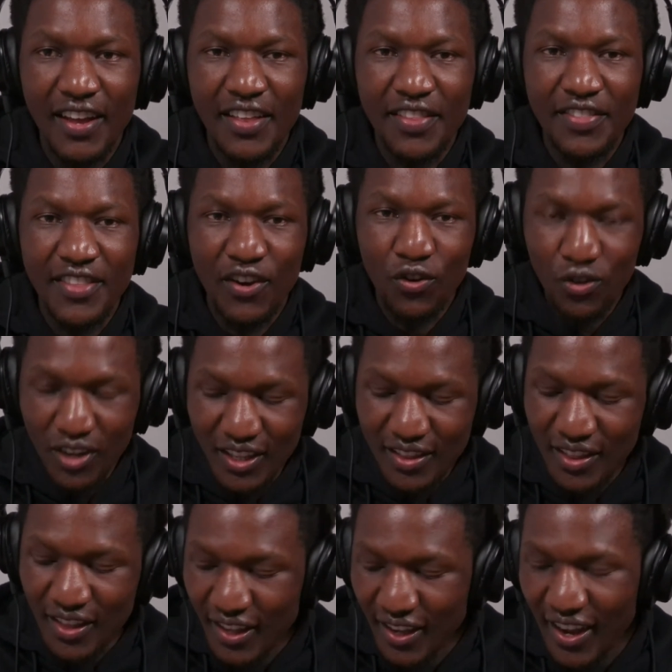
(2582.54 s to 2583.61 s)
The only
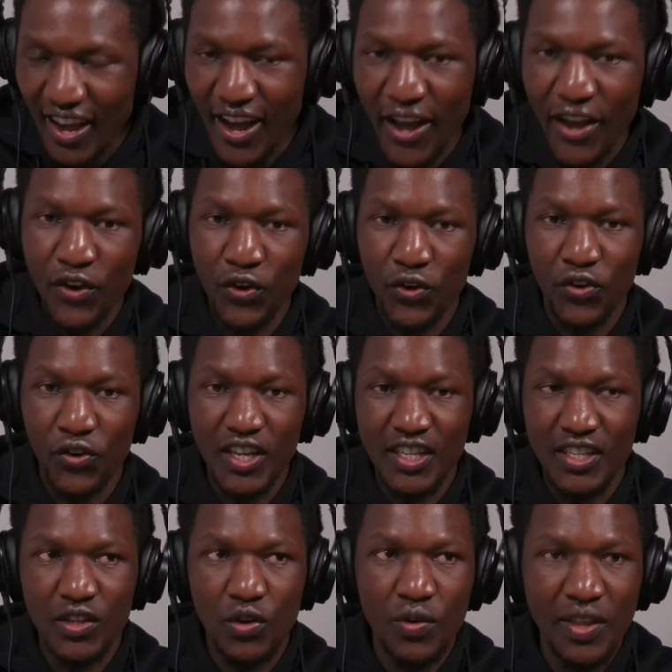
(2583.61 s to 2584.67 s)
thing I know
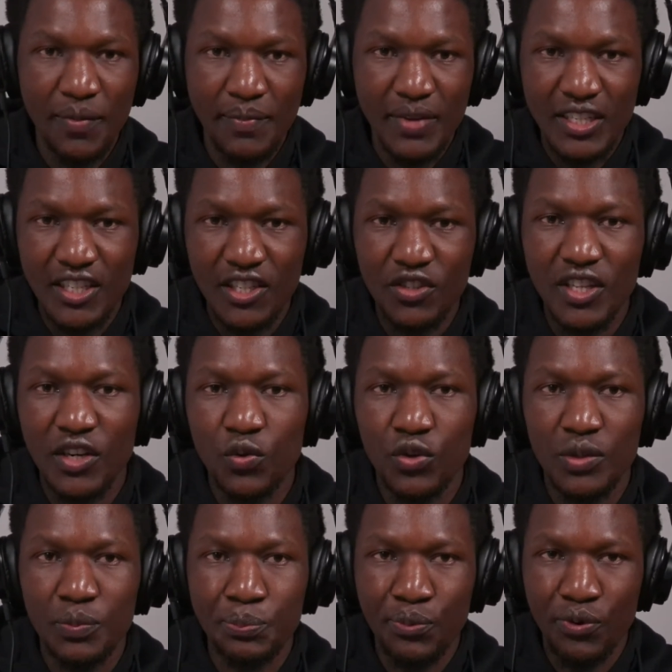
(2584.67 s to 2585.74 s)
is the material that was
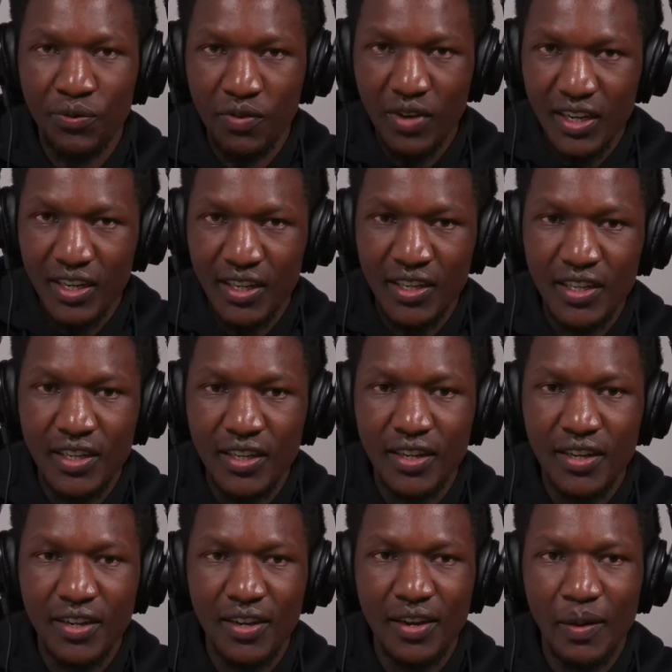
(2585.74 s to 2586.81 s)
provided
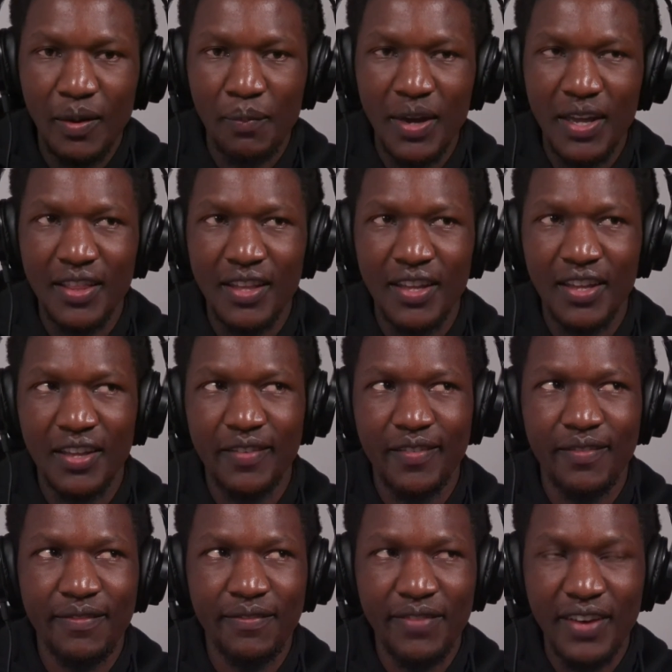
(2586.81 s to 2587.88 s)
by the
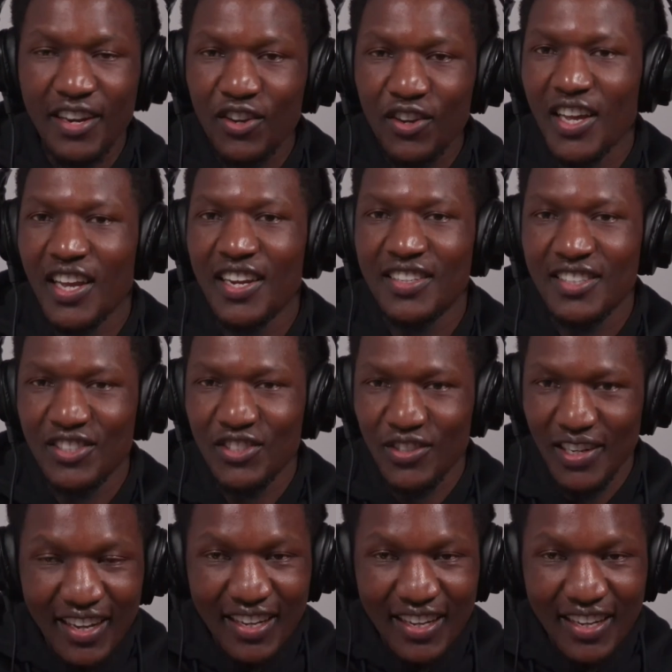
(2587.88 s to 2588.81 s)
funding organization.